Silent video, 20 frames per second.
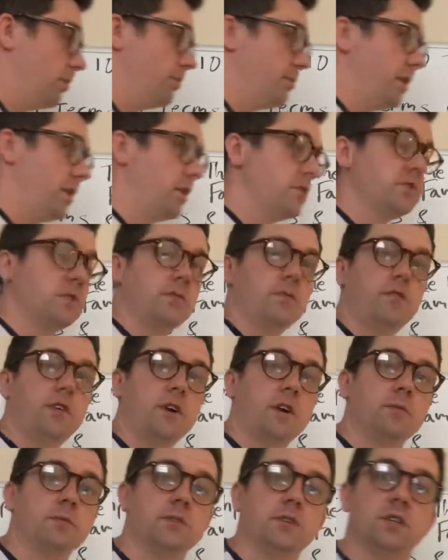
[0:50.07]
marriage and
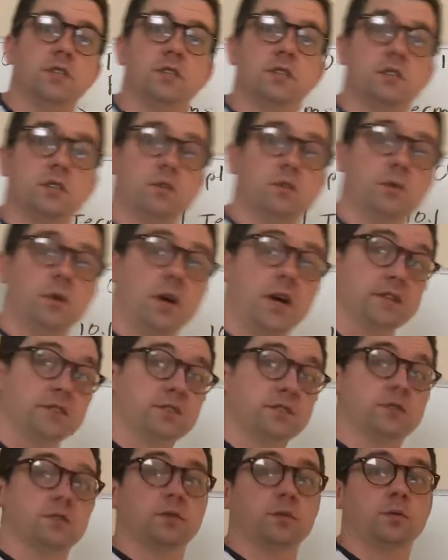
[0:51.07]
family in the
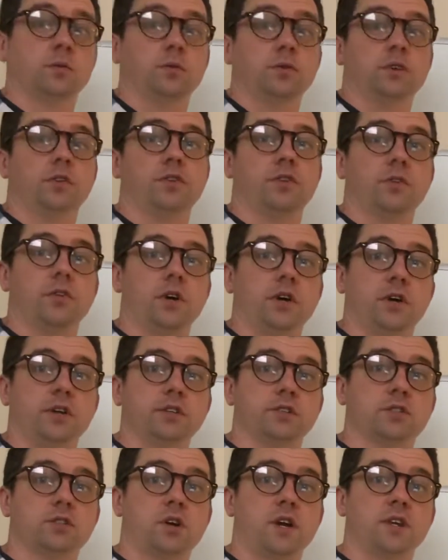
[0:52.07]
U.S. with
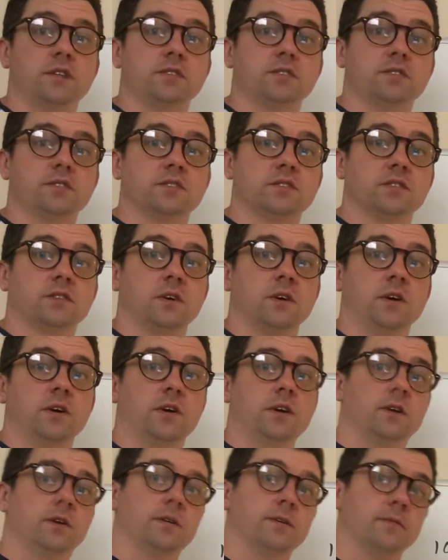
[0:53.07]
trends
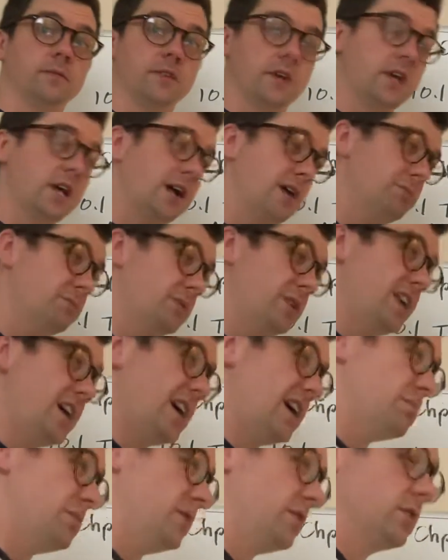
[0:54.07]
that have been
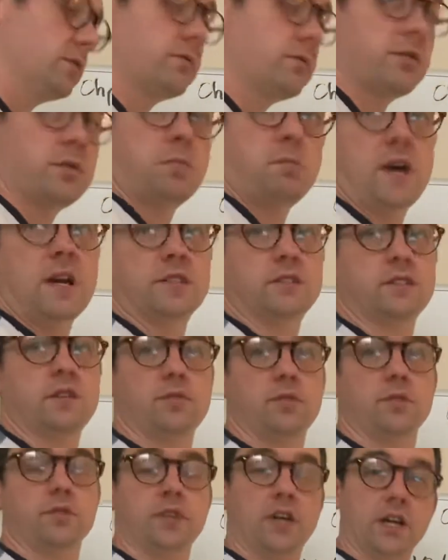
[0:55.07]
happening for the past
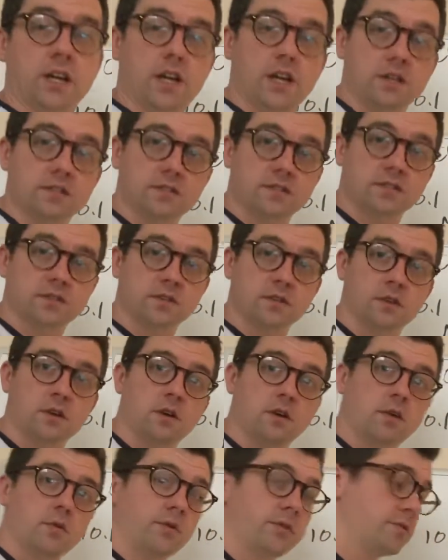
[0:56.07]
several decades
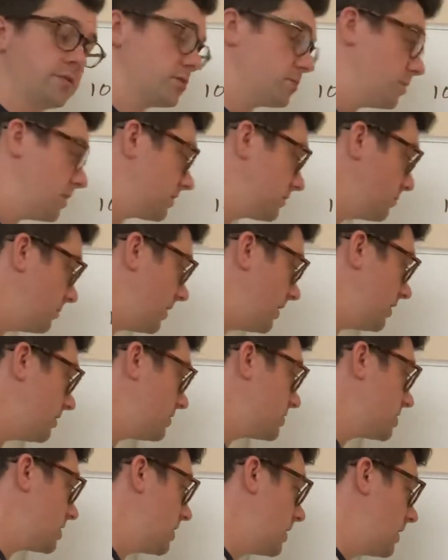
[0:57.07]
with respect to
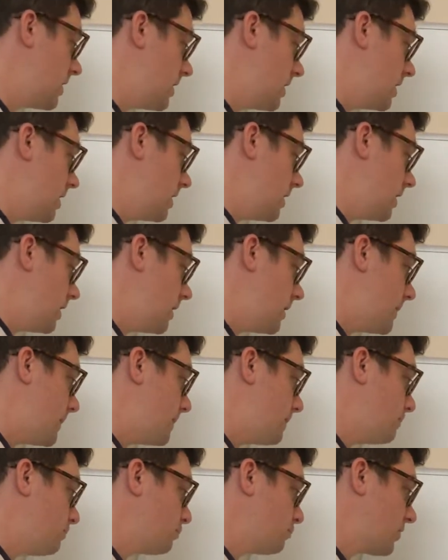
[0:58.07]
marriage,
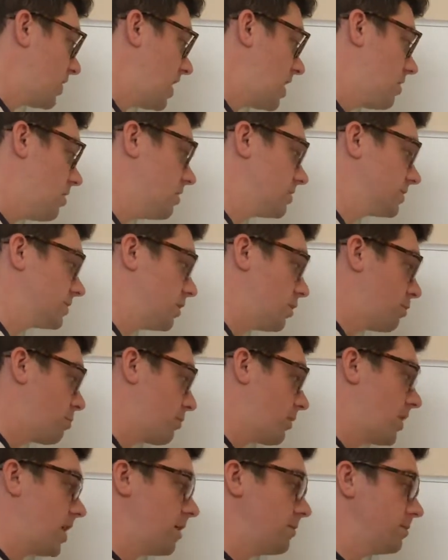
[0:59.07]
and also
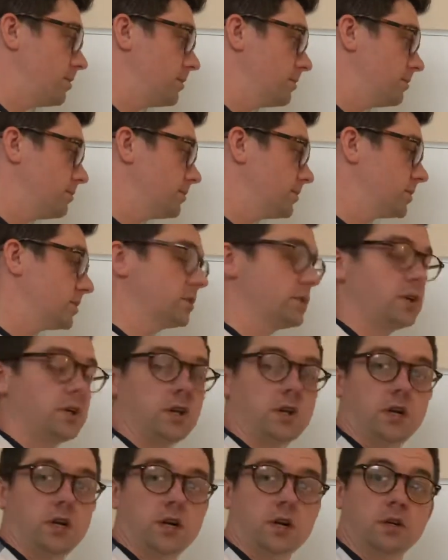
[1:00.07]
problems
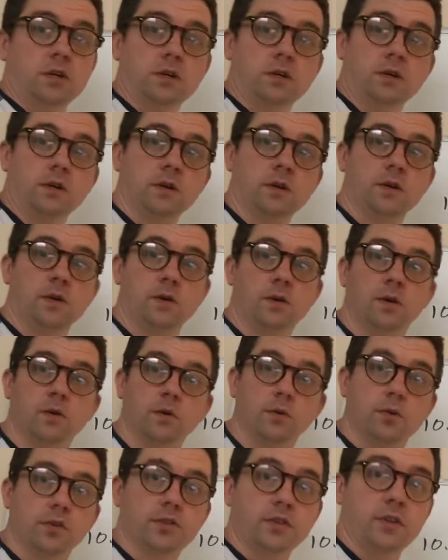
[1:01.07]

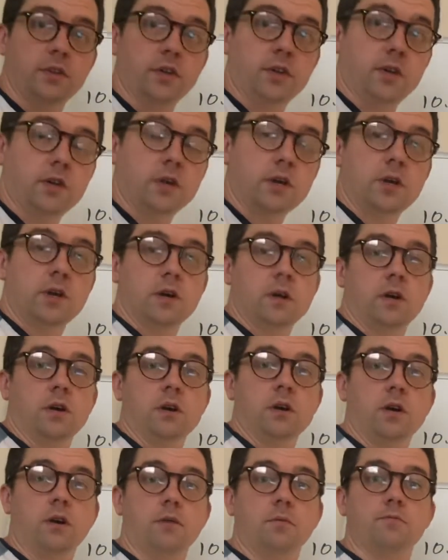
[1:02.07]
within
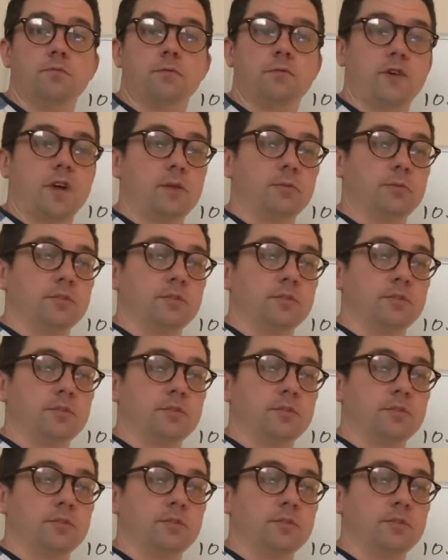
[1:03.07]
family